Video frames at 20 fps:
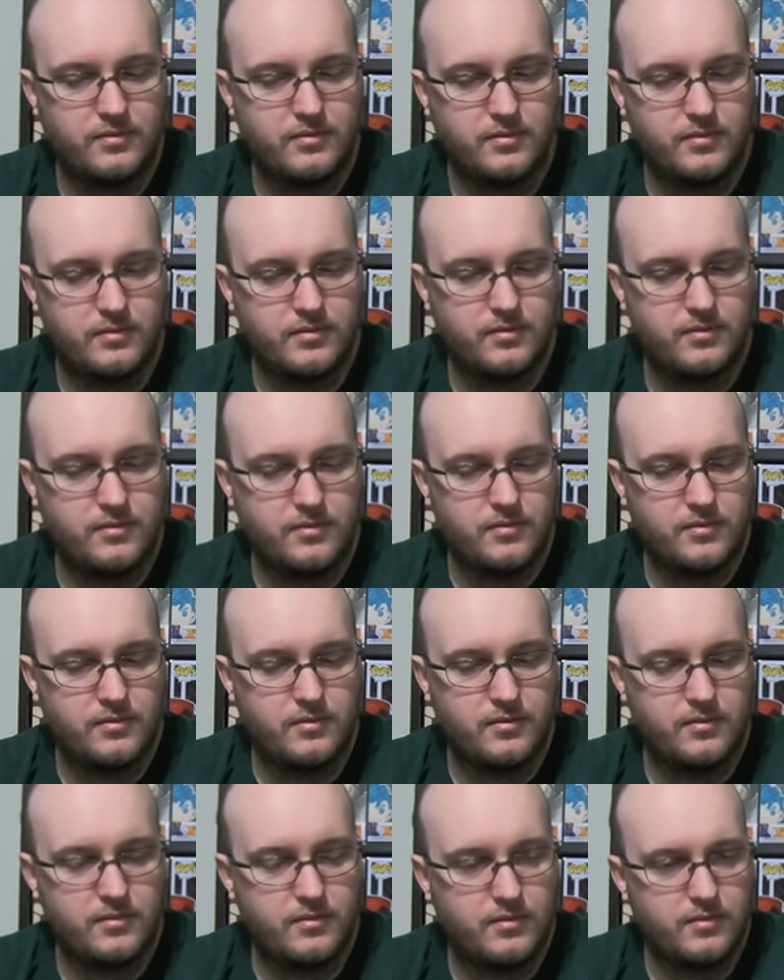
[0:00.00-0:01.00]

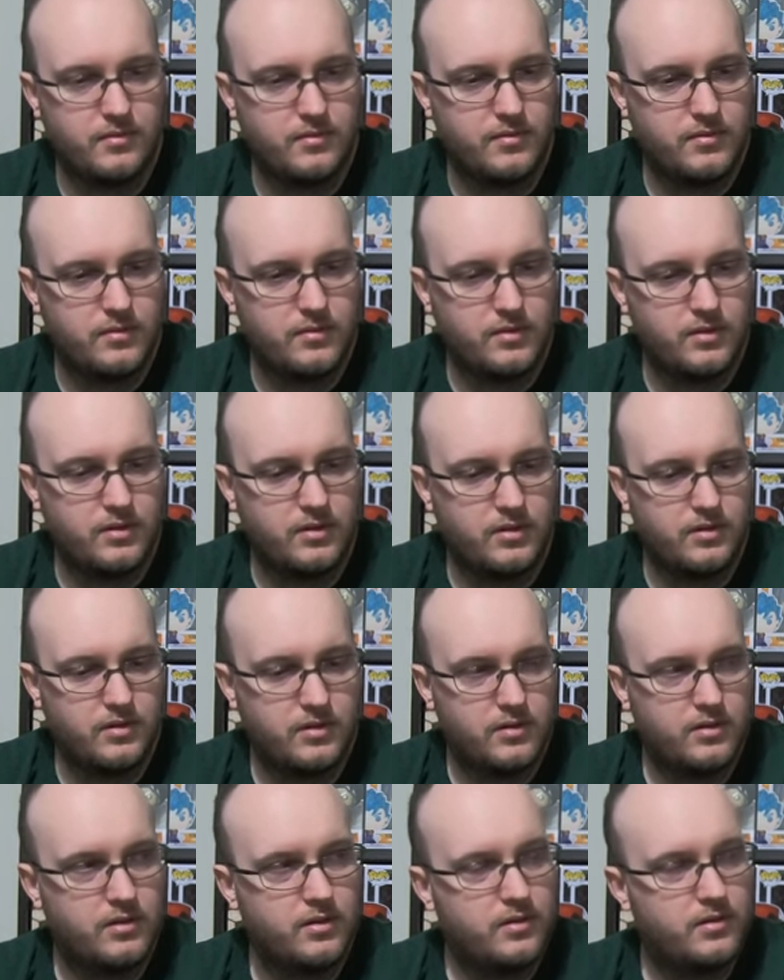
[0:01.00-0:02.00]

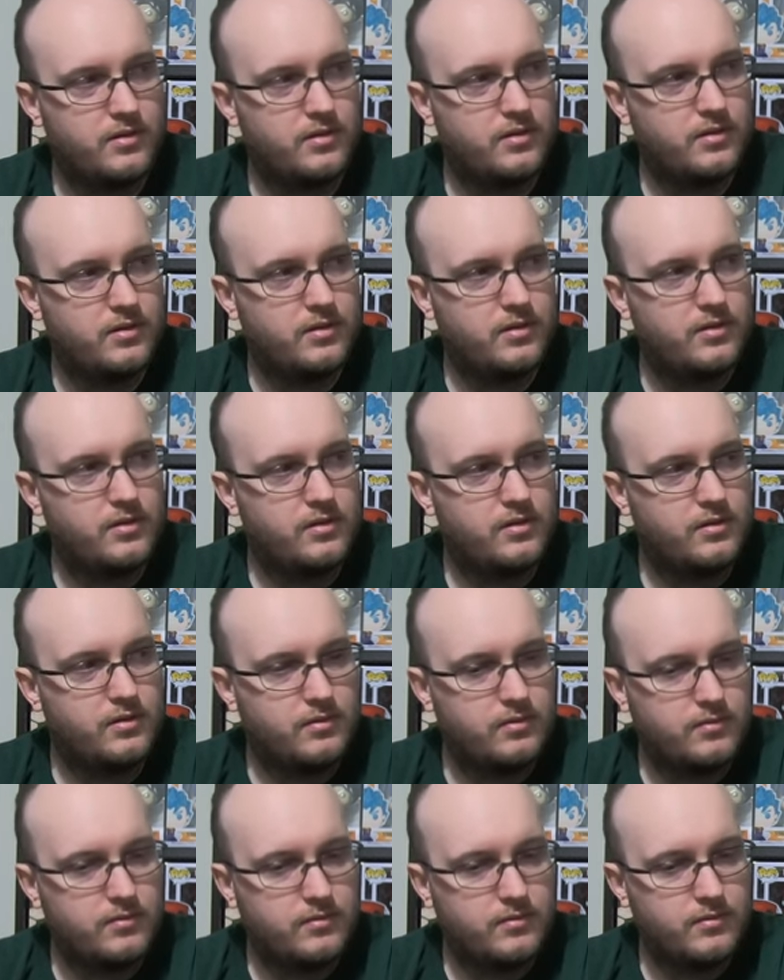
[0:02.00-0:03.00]

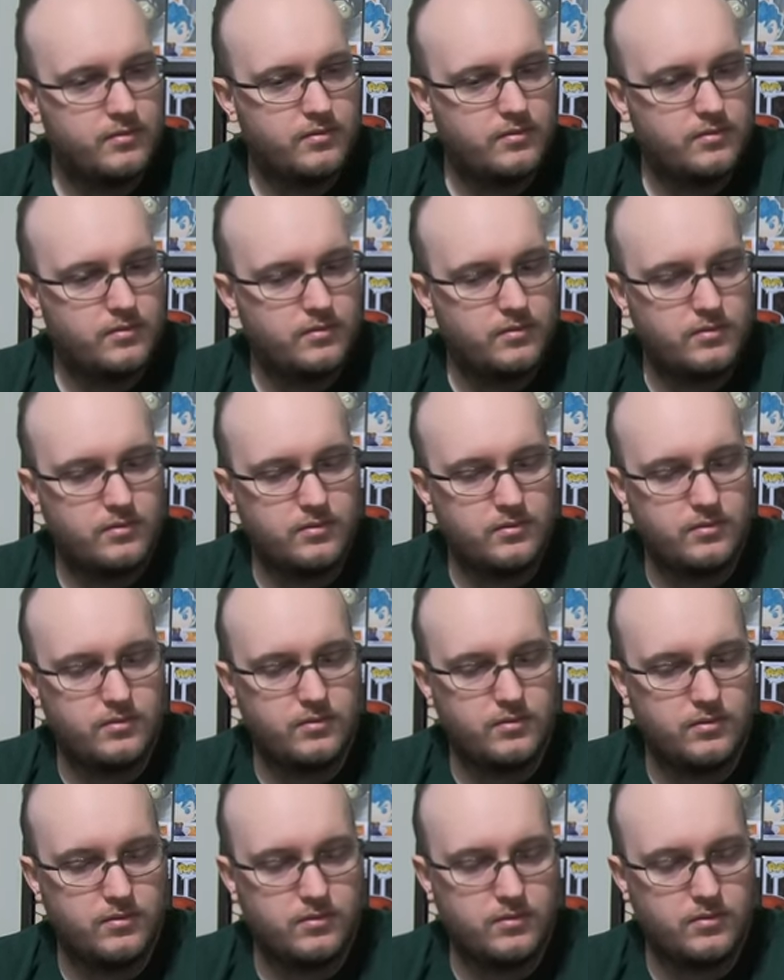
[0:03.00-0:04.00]

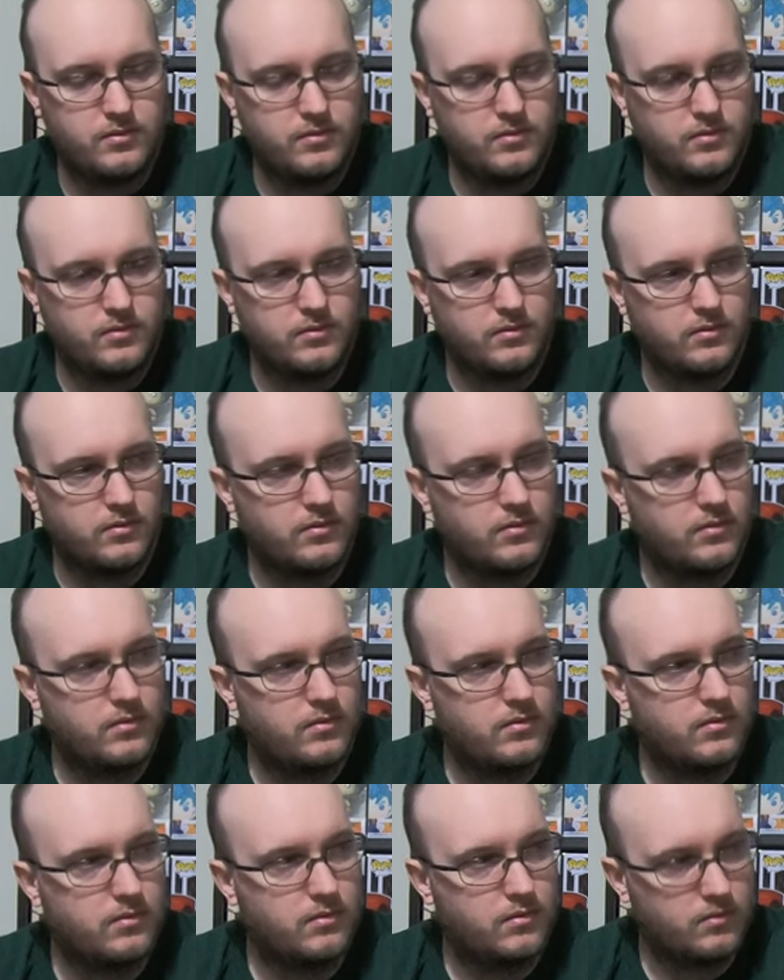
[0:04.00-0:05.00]

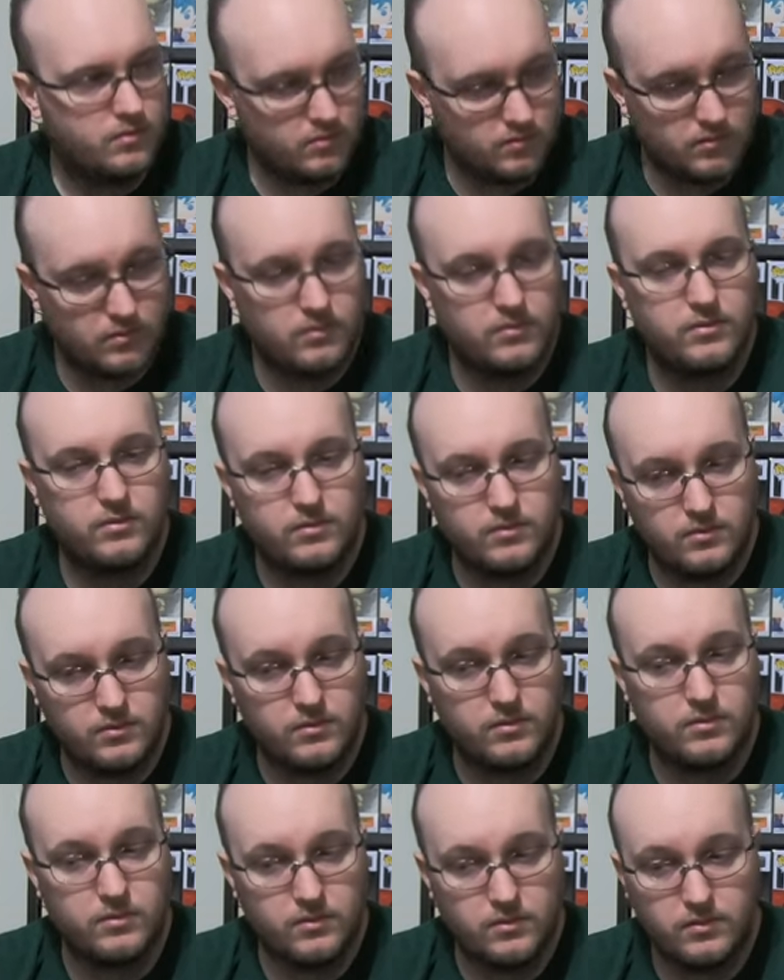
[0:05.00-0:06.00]

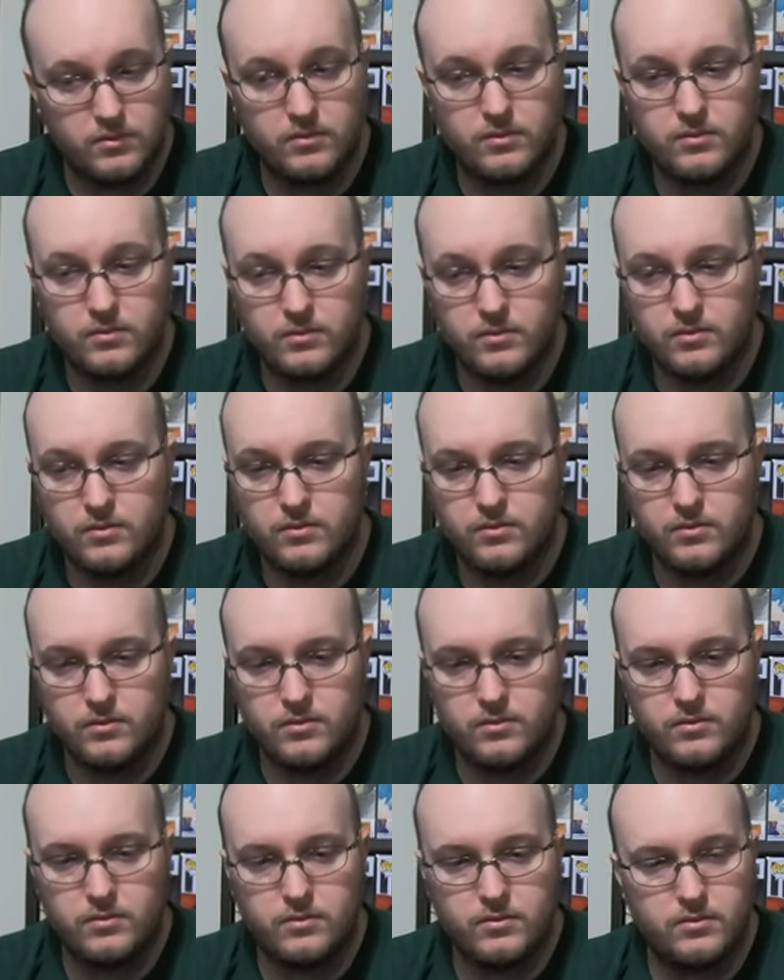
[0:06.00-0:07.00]

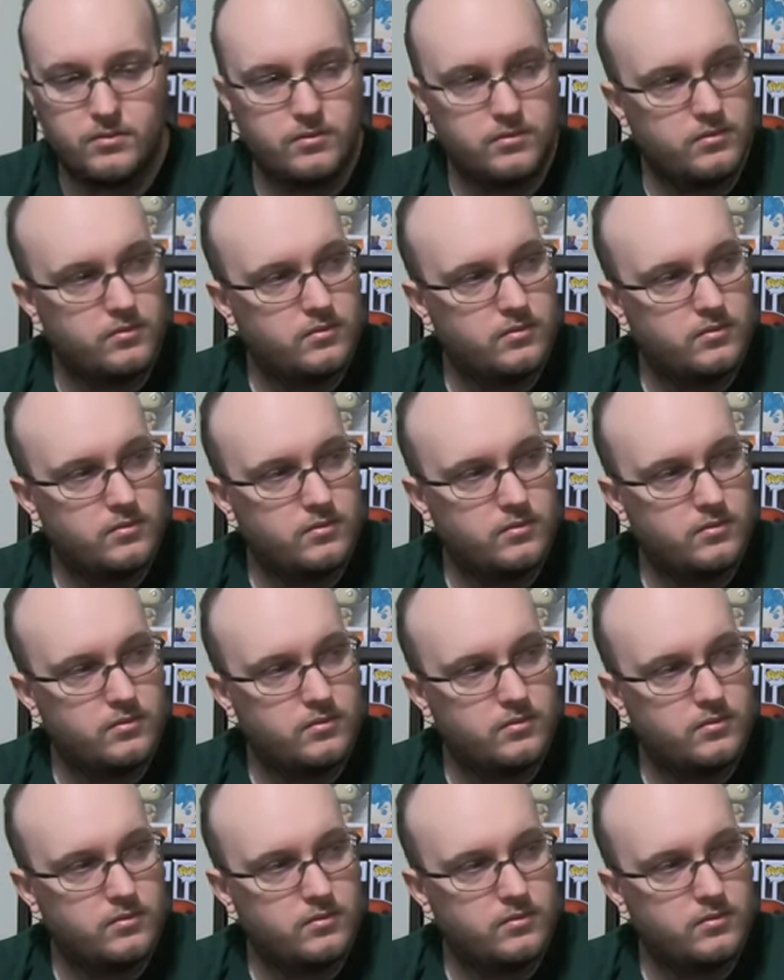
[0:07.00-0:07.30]
The person shown says nothing.